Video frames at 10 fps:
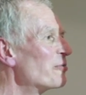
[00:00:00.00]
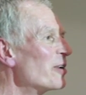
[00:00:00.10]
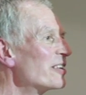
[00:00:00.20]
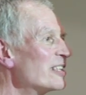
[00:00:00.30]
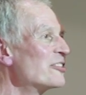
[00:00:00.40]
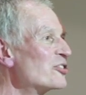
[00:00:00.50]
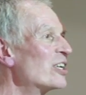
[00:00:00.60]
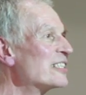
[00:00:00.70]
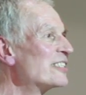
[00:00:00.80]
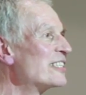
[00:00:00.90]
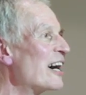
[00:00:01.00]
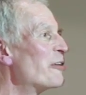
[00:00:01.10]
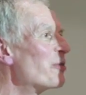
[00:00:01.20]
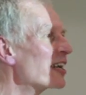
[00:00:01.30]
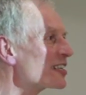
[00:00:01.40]
rather than try and
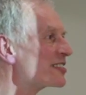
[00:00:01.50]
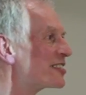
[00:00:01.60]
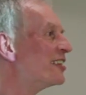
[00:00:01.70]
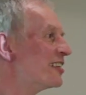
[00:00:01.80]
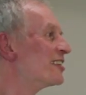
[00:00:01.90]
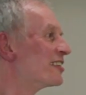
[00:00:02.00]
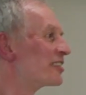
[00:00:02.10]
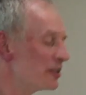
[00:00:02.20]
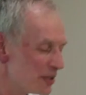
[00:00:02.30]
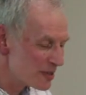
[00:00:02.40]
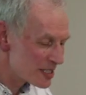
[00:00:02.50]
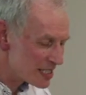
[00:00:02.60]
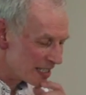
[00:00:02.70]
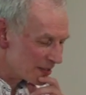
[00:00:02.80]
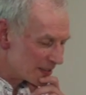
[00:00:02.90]
direct the
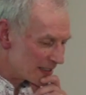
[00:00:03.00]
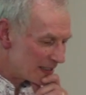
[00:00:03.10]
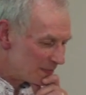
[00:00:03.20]
community out there.